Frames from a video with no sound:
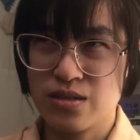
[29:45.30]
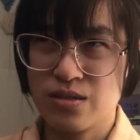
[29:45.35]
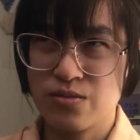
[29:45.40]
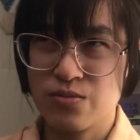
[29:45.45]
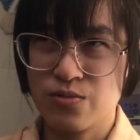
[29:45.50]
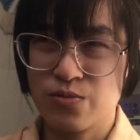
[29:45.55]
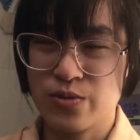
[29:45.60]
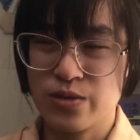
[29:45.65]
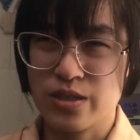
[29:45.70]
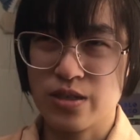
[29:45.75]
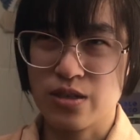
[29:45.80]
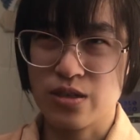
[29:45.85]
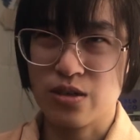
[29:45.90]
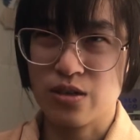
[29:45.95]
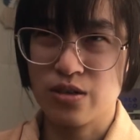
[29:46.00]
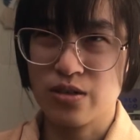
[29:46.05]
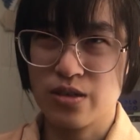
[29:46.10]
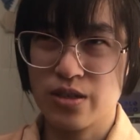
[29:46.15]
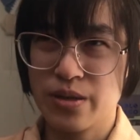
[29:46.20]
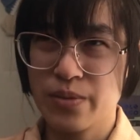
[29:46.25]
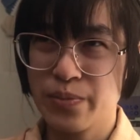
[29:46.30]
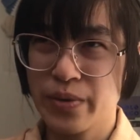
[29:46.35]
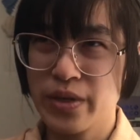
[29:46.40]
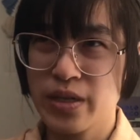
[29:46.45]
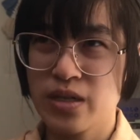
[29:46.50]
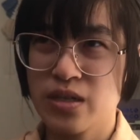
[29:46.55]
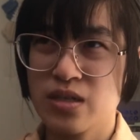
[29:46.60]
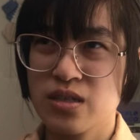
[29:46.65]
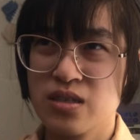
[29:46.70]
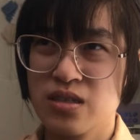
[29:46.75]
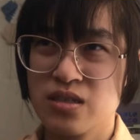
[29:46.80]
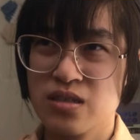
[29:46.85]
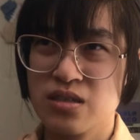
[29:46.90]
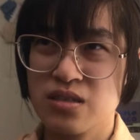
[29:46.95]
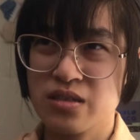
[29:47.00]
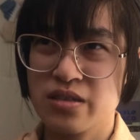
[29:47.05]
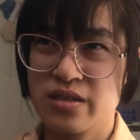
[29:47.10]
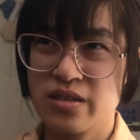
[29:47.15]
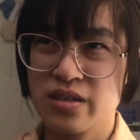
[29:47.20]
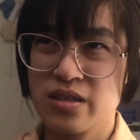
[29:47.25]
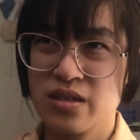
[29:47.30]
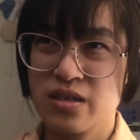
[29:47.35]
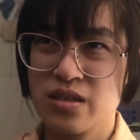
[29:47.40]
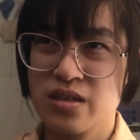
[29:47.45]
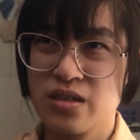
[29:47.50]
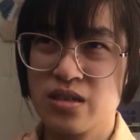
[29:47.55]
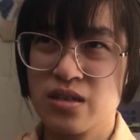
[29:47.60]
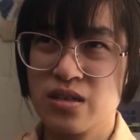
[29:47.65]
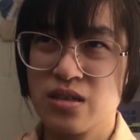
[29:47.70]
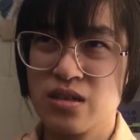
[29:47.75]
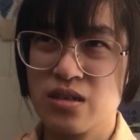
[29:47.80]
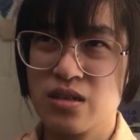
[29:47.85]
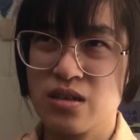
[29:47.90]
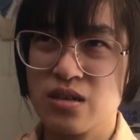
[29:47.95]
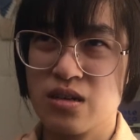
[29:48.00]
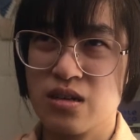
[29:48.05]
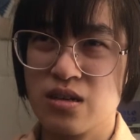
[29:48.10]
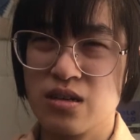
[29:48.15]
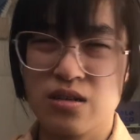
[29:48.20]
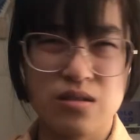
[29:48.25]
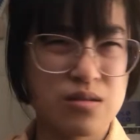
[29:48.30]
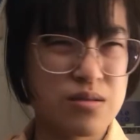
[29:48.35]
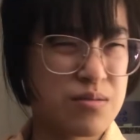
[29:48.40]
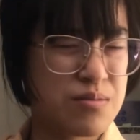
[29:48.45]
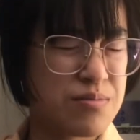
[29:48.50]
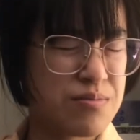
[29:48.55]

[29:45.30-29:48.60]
what's it called? Knit Picks. My